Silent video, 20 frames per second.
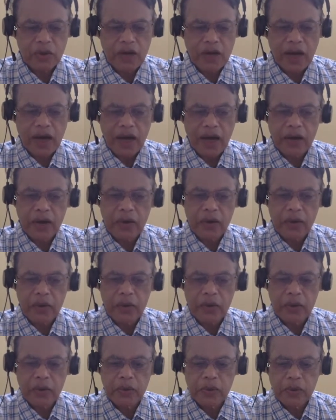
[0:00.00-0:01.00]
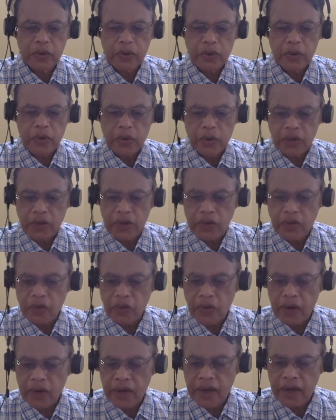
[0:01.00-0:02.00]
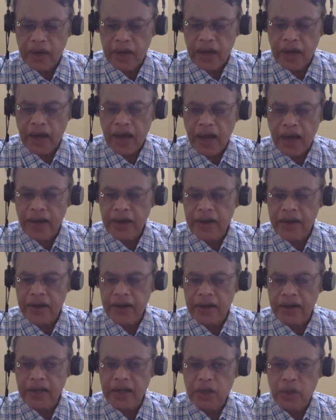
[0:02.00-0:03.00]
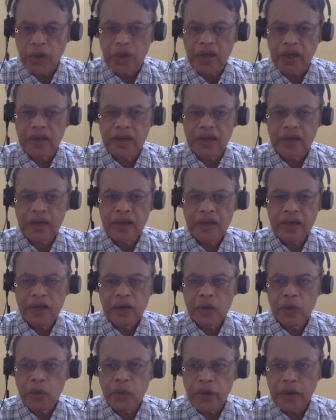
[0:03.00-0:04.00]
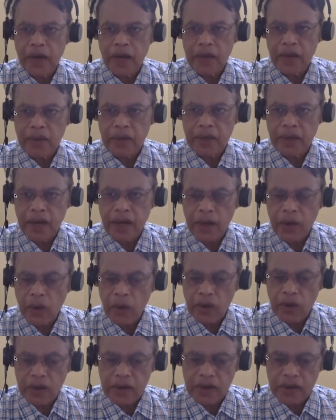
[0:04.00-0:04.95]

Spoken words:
are you looking for a identical twin who can be a donor?